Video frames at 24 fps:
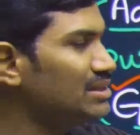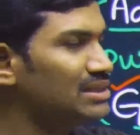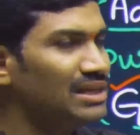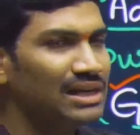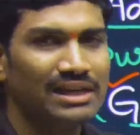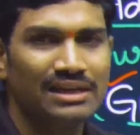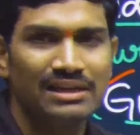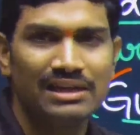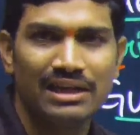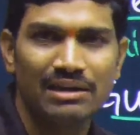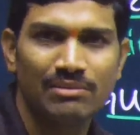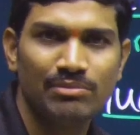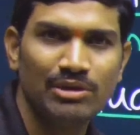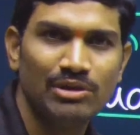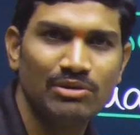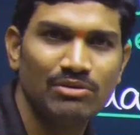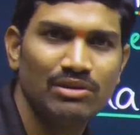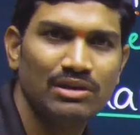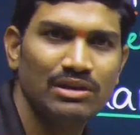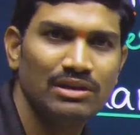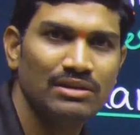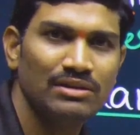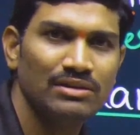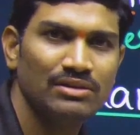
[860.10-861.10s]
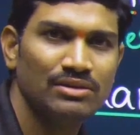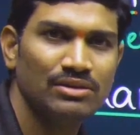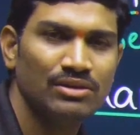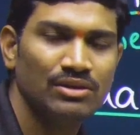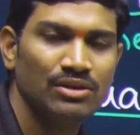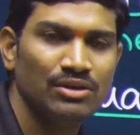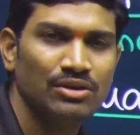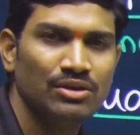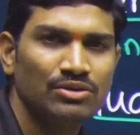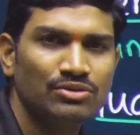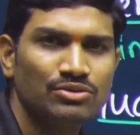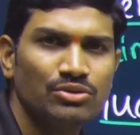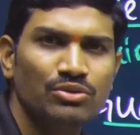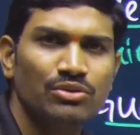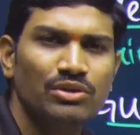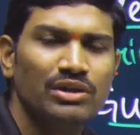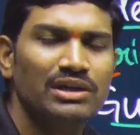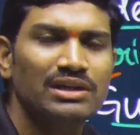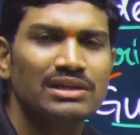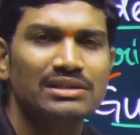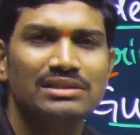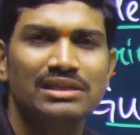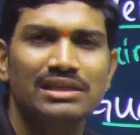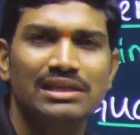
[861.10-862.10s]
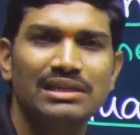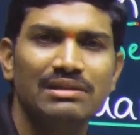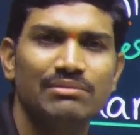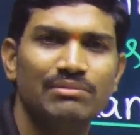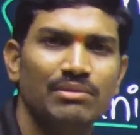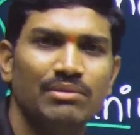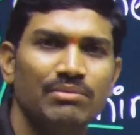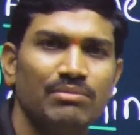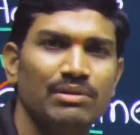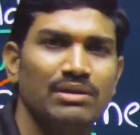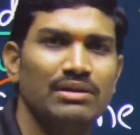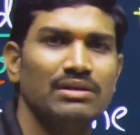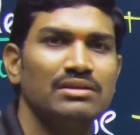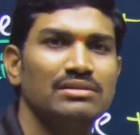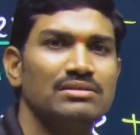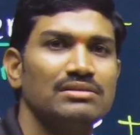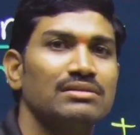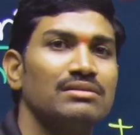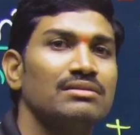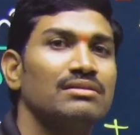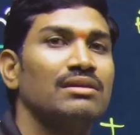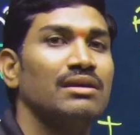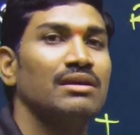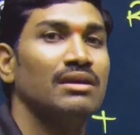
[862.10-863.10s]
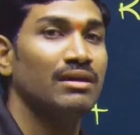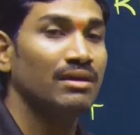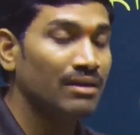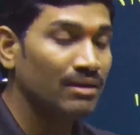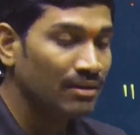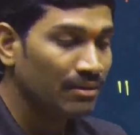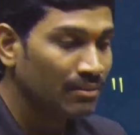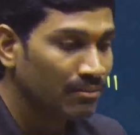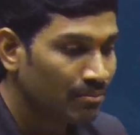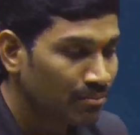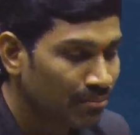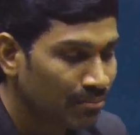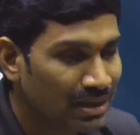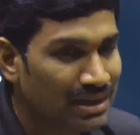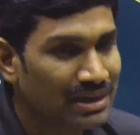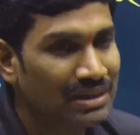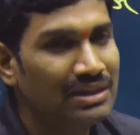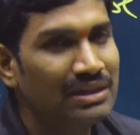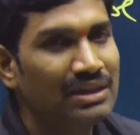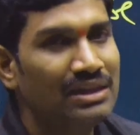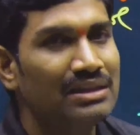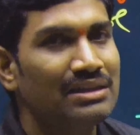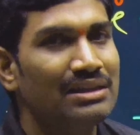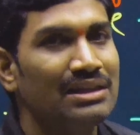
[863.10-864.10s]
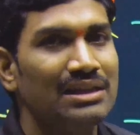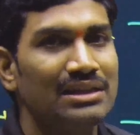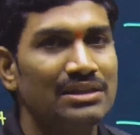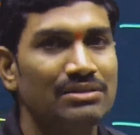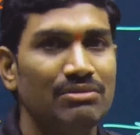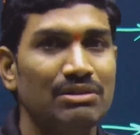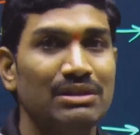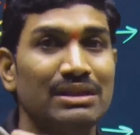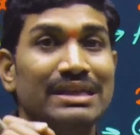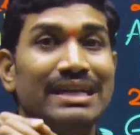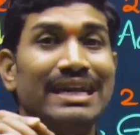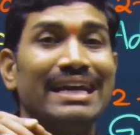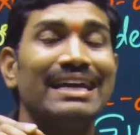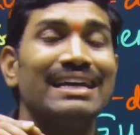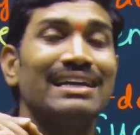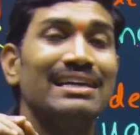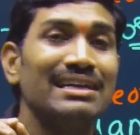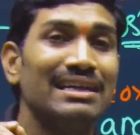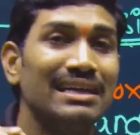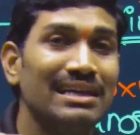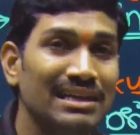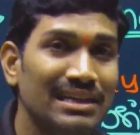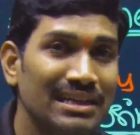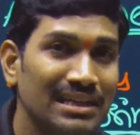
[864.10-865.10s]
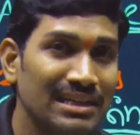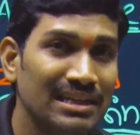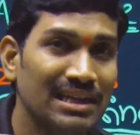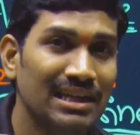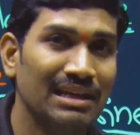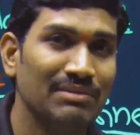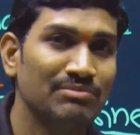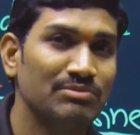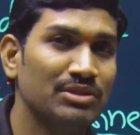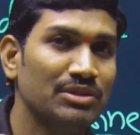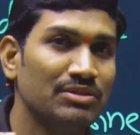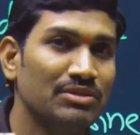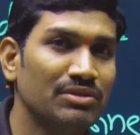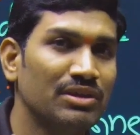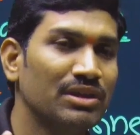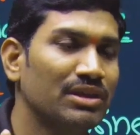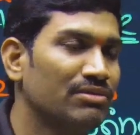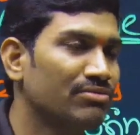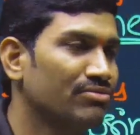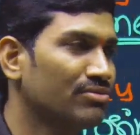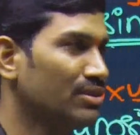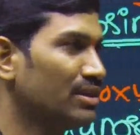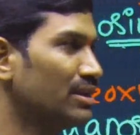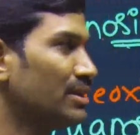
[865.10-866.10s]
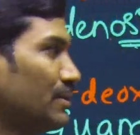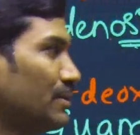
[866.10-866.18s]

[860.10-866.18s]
like normal only, so you can easily remember this. But here there is one technical detail, observe carefully.